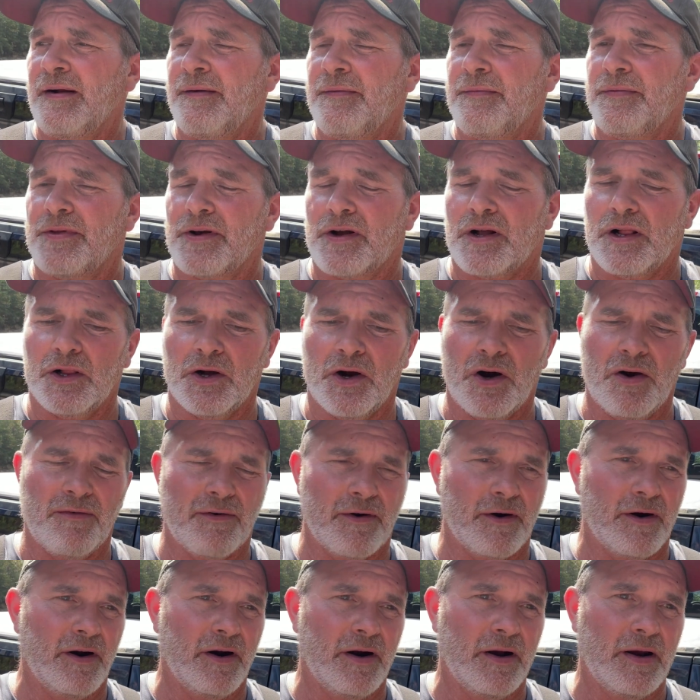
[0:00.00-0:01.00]
The
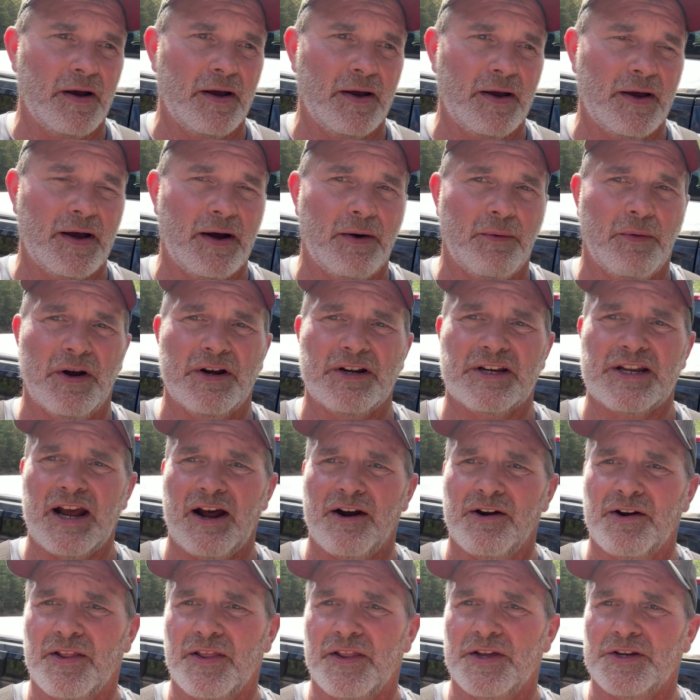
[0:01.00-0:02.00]
clover, I went
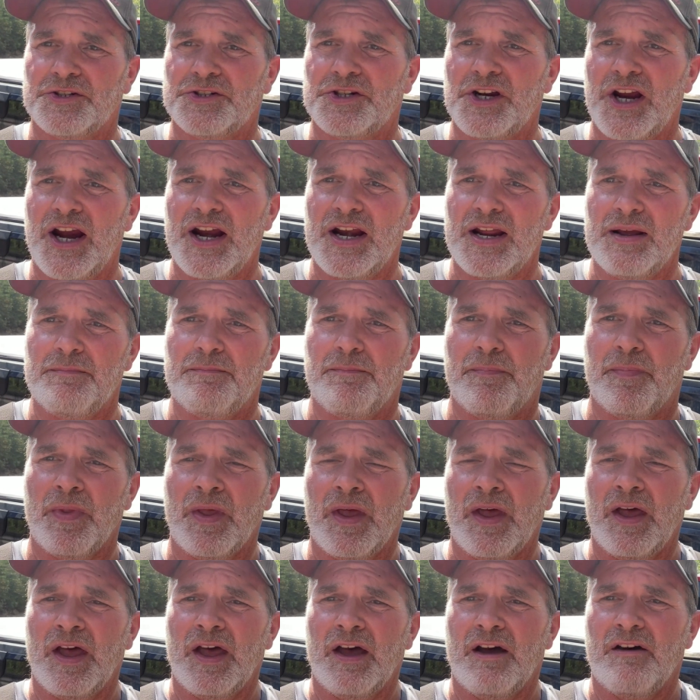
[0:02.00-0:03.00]
down to the shady
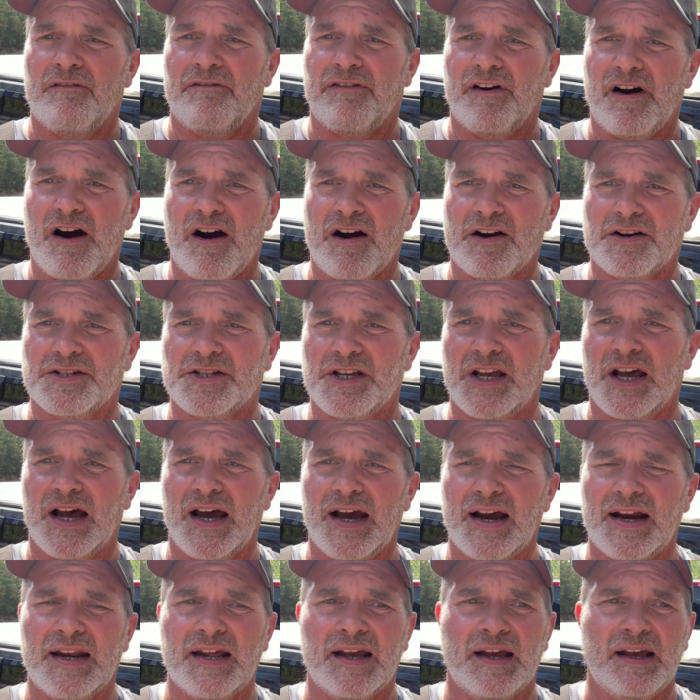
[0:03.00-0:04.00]
far
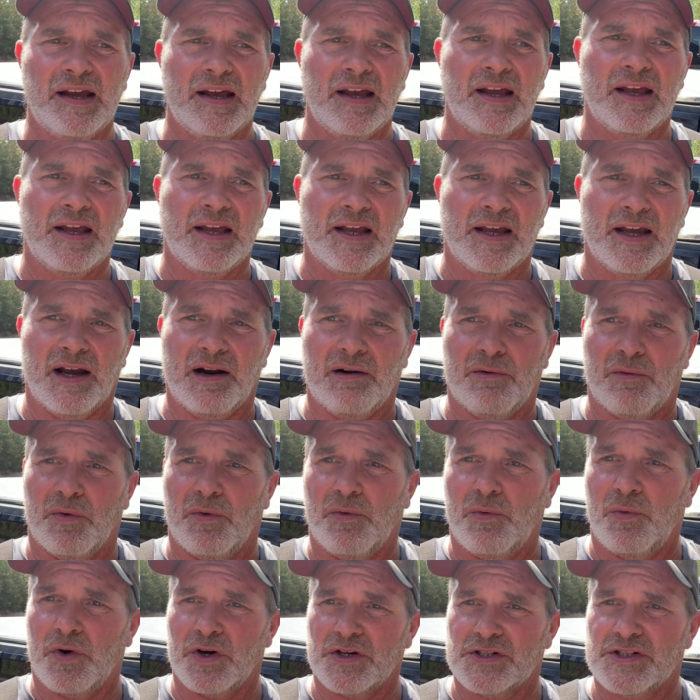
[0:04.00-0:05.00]
side and
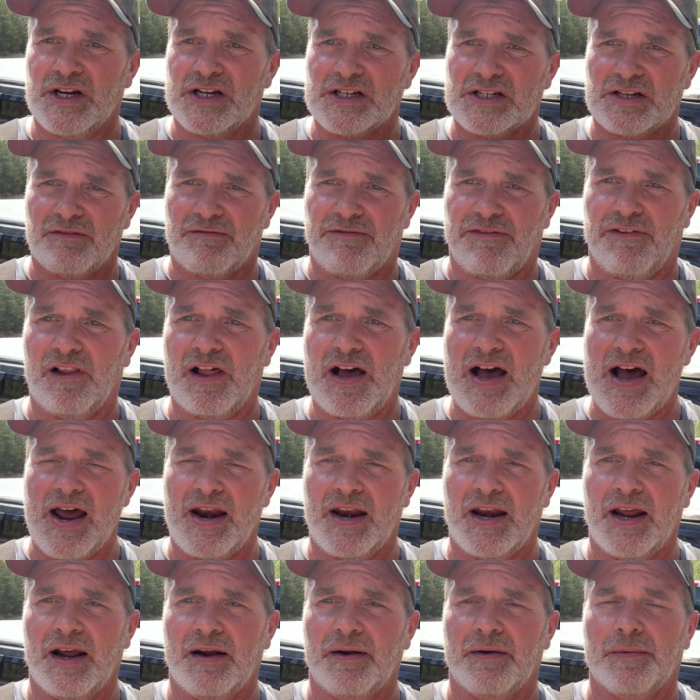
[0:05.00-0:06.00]
where it's nice and flat,
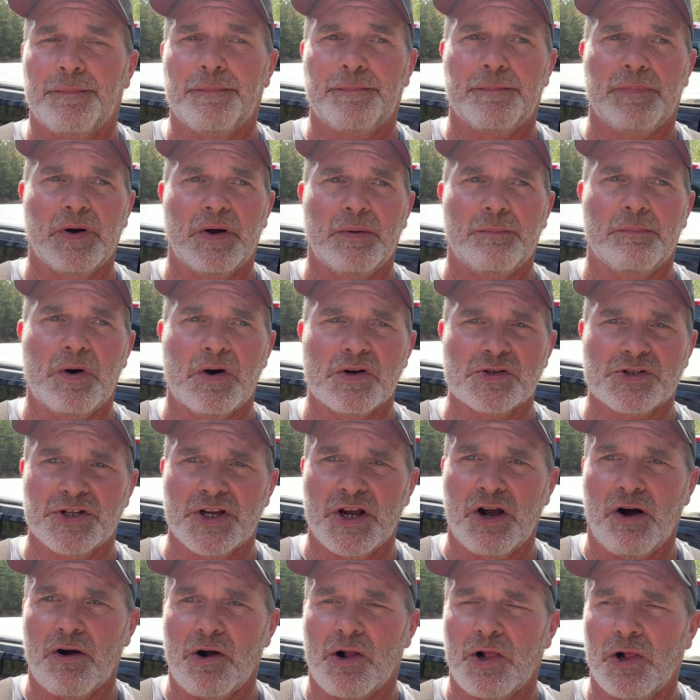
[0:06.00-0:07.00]
and I put
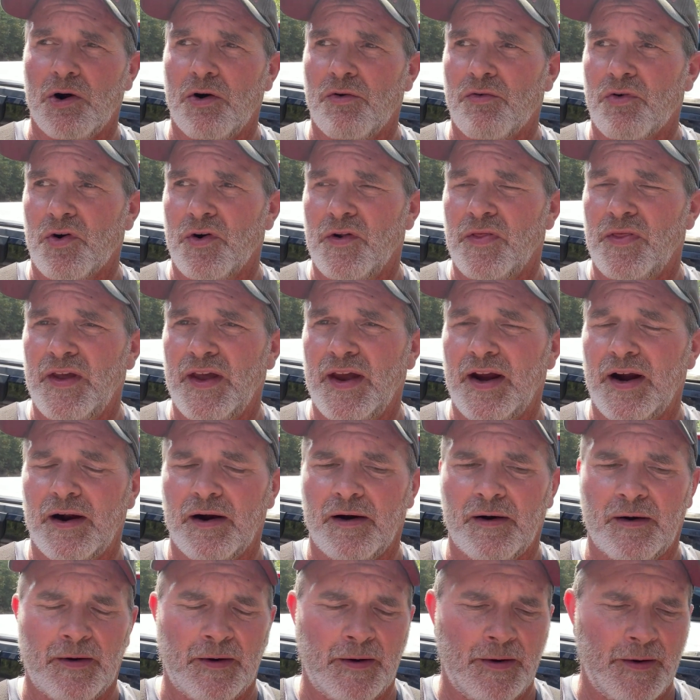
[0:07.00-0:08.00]
mostly all clover in
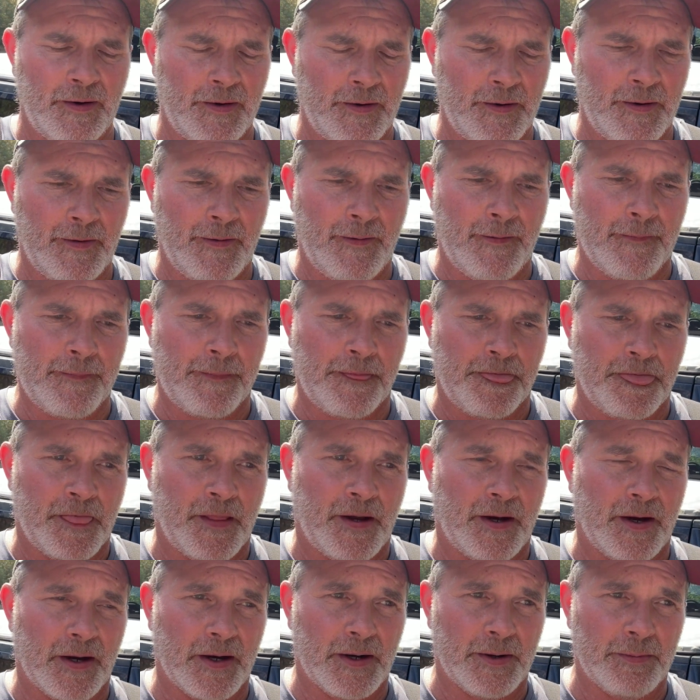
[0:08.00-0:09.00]
there.
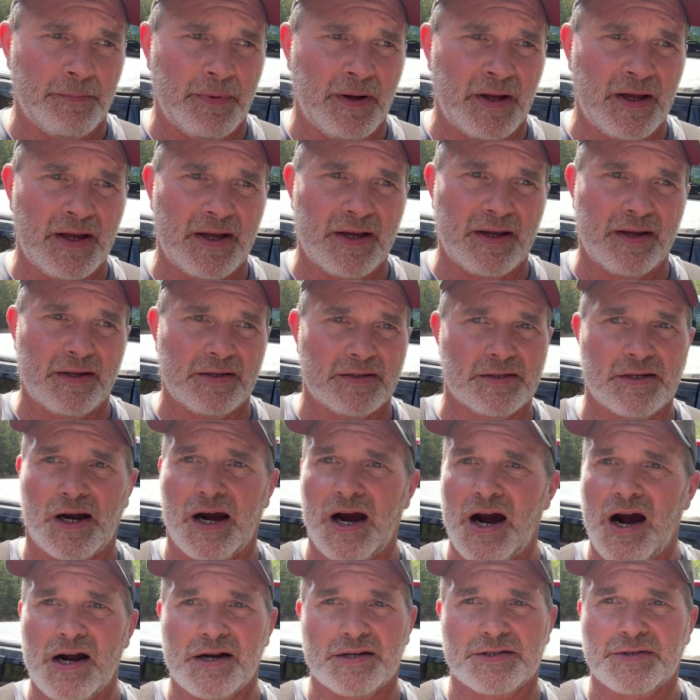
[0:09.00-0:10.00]

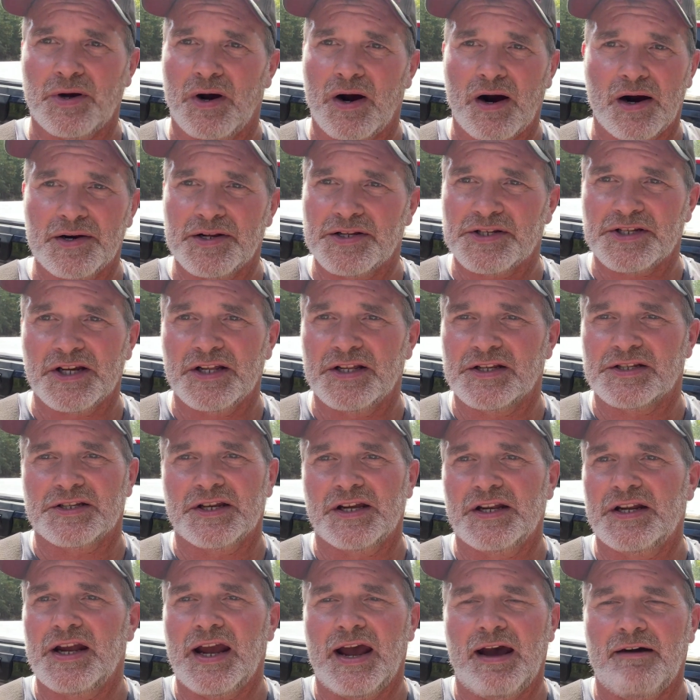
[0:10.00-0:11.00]
It's so hard to see the
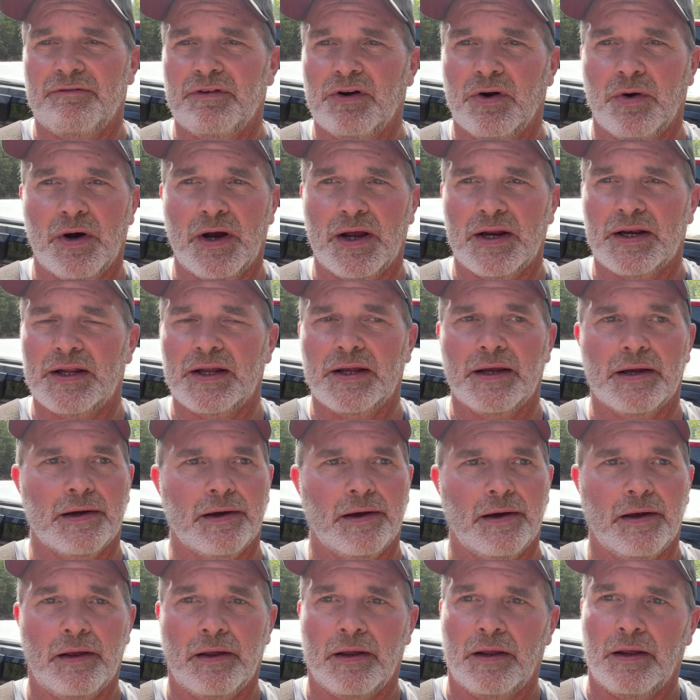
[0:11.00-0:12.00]
seed. You have no
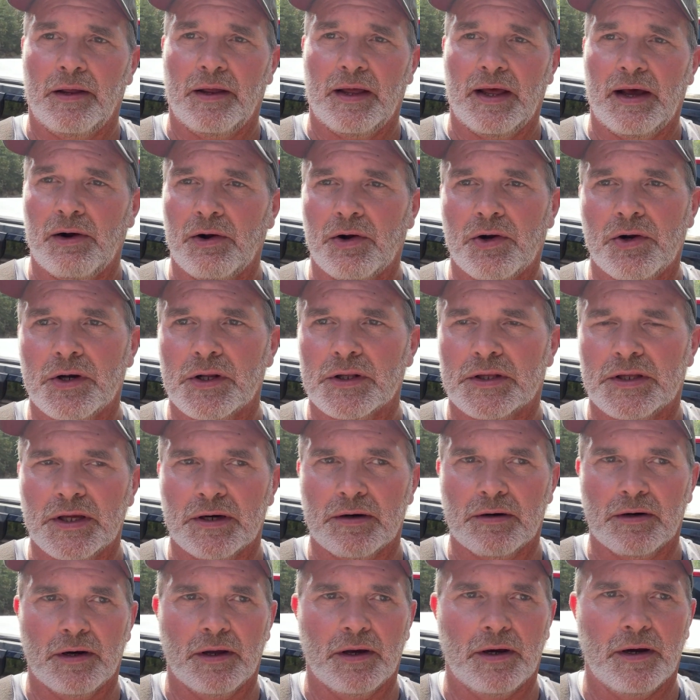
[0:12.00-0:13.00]
idea how good it
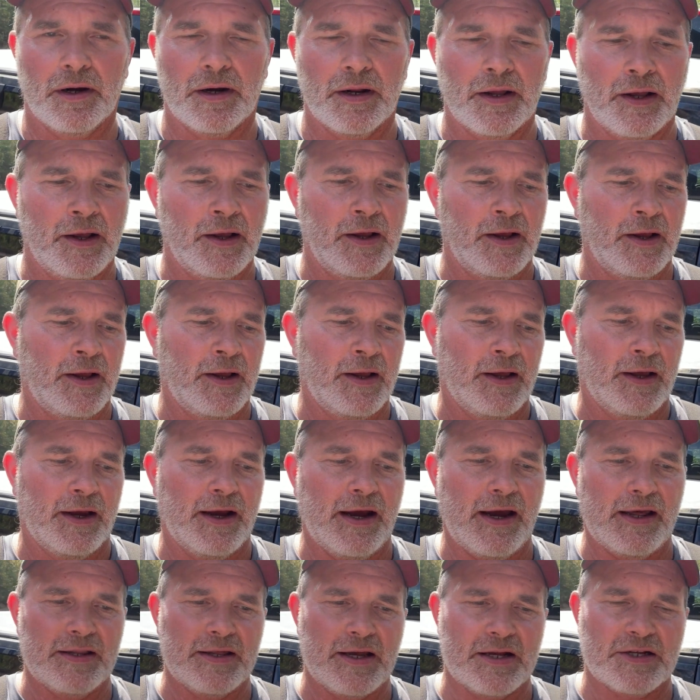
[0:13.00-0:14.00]
did or not.
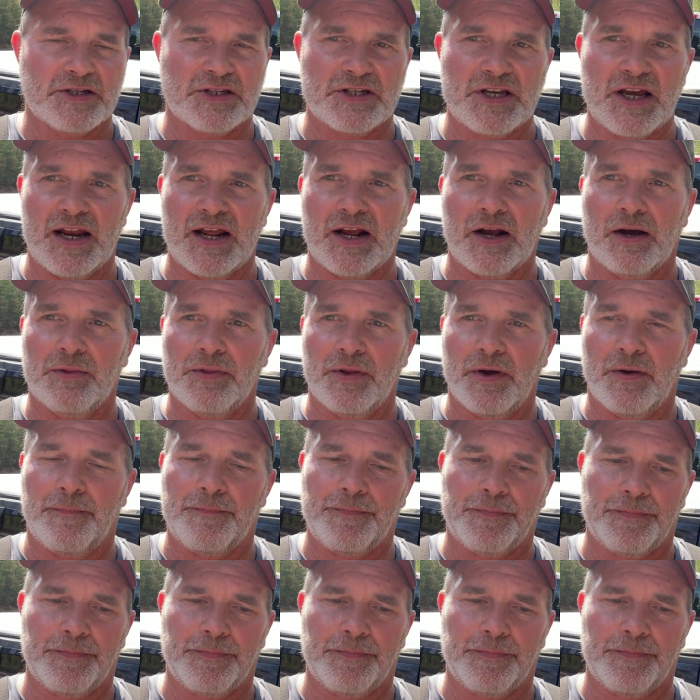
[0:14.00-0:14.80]
I had that setting on the